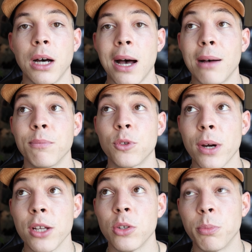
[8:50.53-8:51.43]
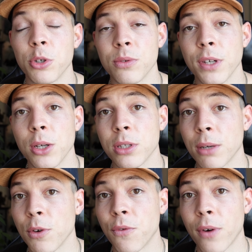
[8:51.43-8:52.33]
I'm trying to post videos
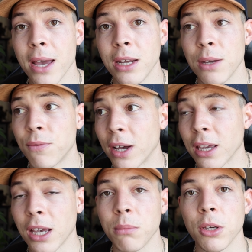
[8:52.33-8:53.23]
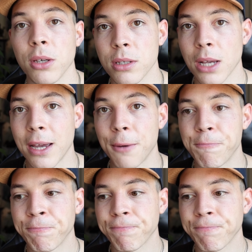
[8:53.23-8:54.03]
every Friday if I can, because I